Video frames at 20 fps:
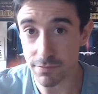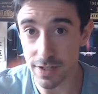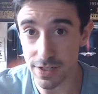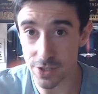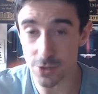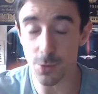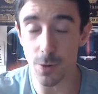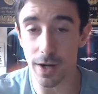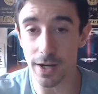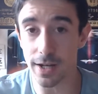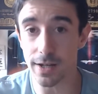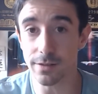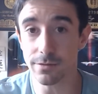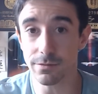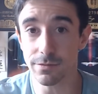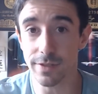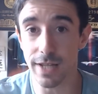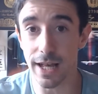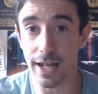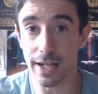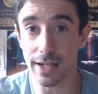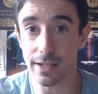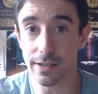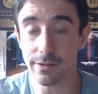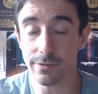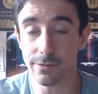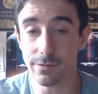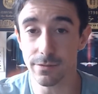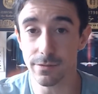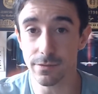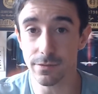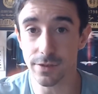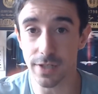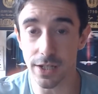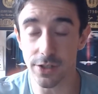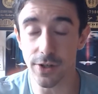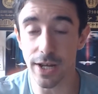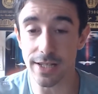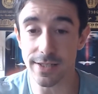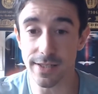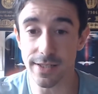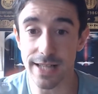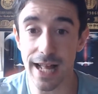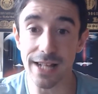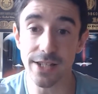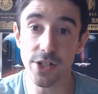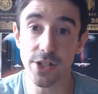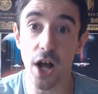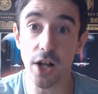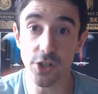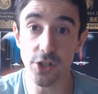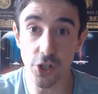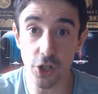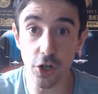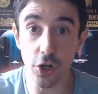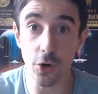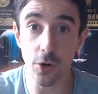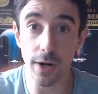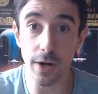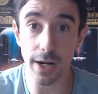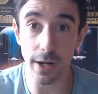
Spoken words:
I just want to tell you guys that's not true.